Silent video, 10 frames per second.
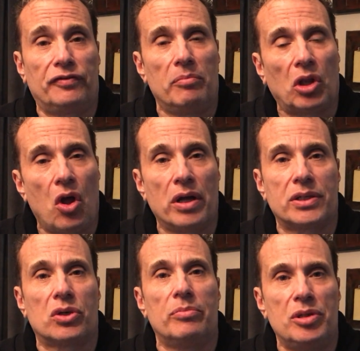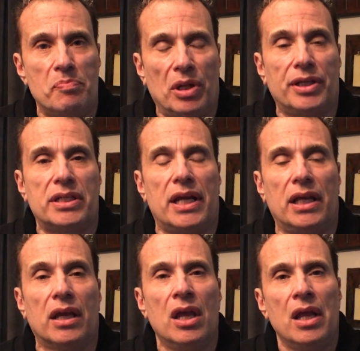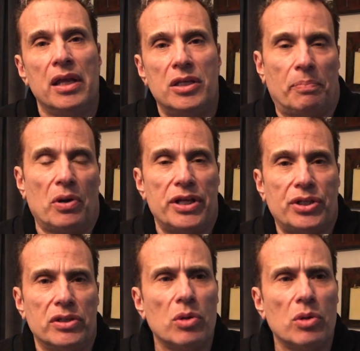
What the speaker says: from long-term debilitating depression.